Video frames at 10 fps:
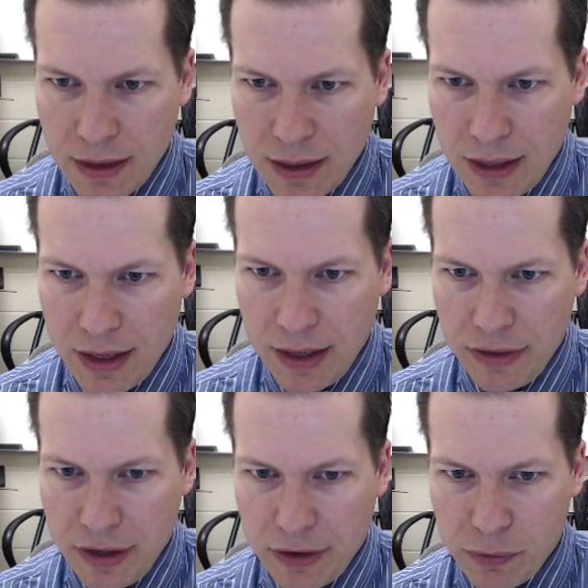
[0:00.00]
Okay, and
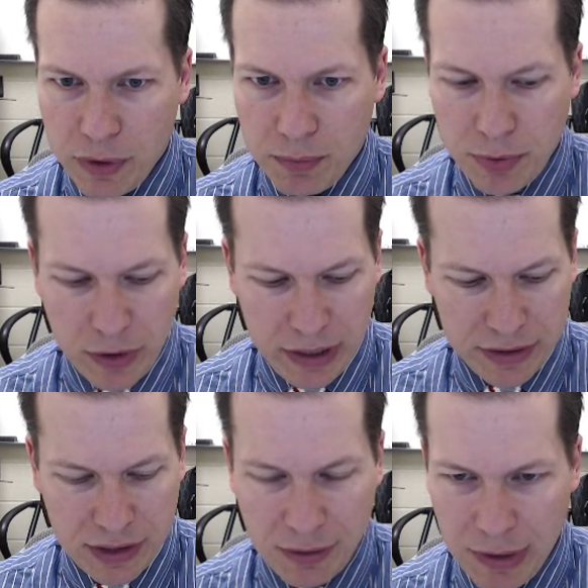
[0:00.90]
then as we
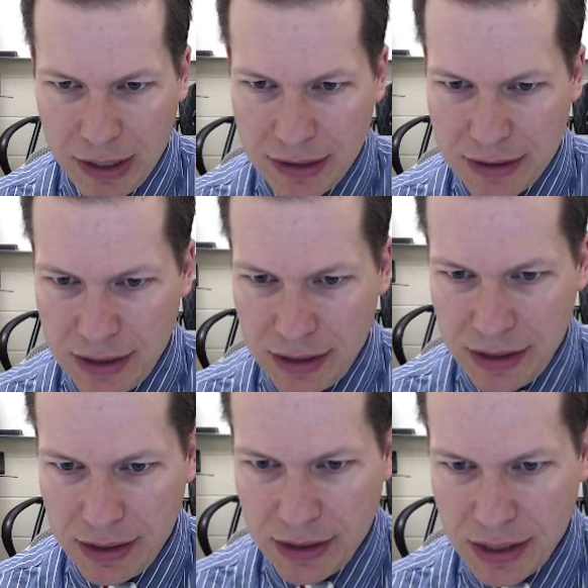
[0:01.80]
press Command D,